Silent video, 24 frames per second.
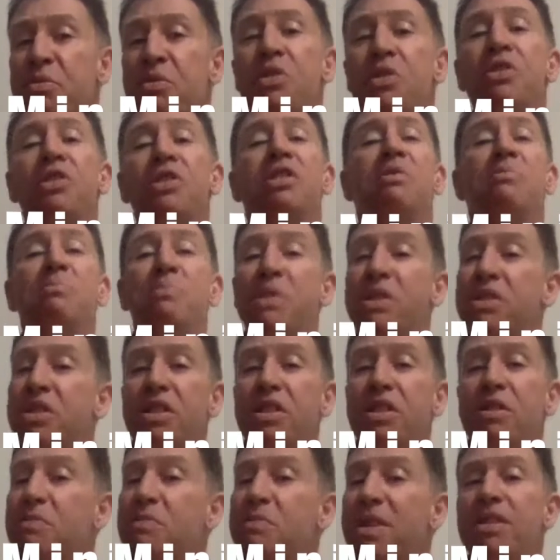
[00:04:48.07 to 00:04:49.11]
What's the
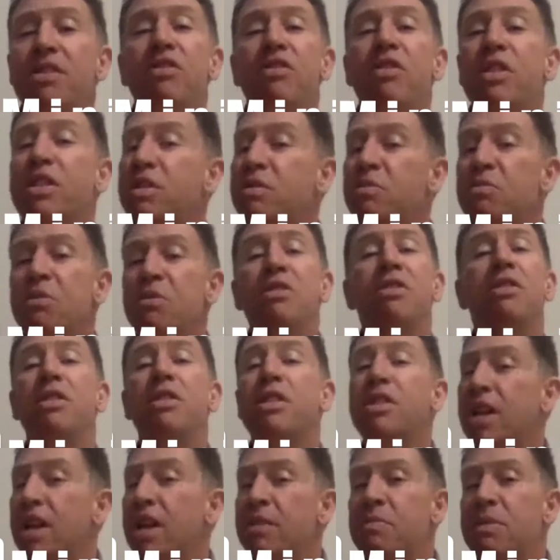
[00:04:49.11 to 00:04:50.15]
business metrics? What's the
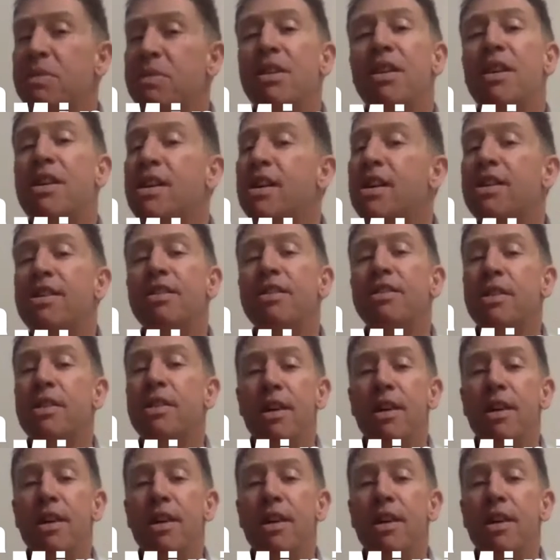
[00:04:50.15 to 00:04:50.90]
KPIs?